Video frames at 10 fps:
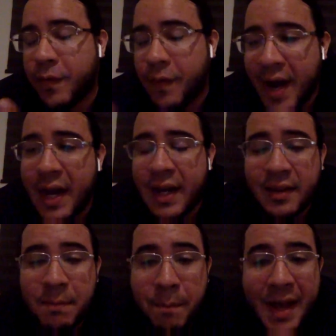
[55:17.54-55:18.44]
find
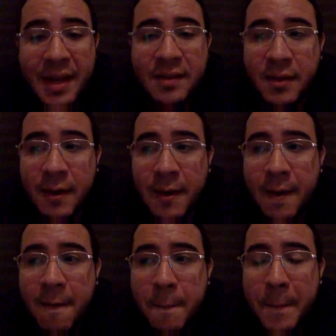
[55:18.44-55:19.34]
the best
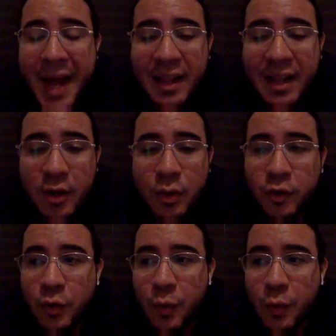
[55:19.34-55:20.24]

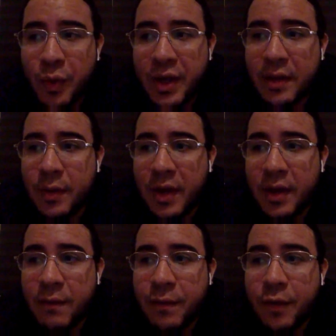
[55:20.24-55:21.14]
values with
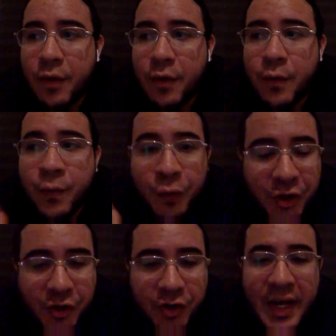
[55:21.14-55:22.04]
for
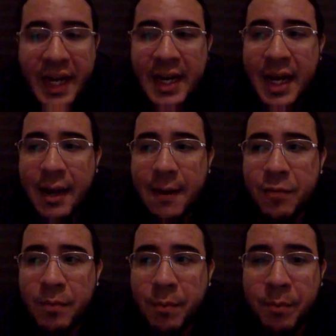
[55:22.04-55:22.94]
your data,
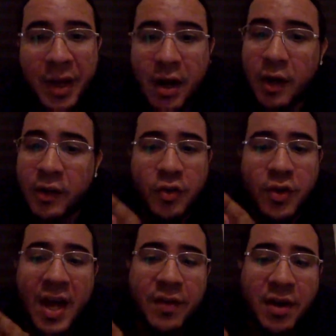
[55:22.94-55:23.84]
because you
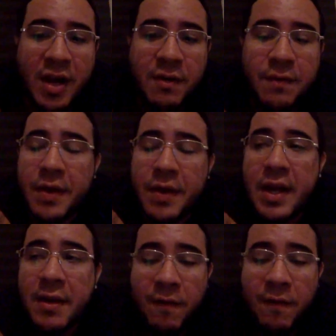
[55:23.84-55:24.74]
don't have enough
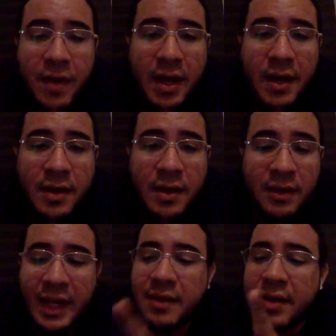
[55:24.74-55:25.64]

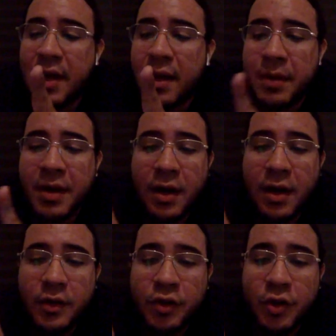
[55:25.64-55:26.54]
data,
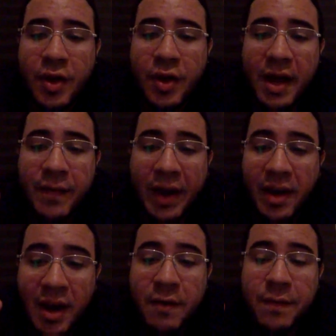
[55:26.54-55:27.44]
because you don't have
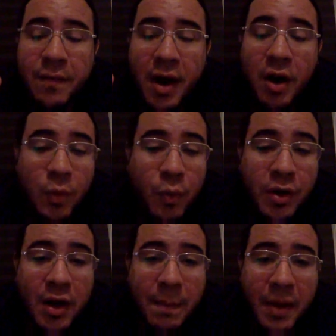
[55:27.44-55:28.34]
enough
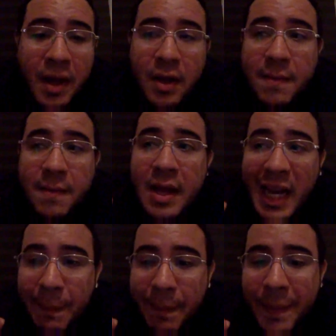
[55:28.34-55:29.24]
hardware
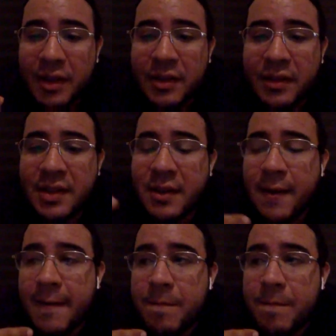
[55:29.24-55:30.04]
capabilities,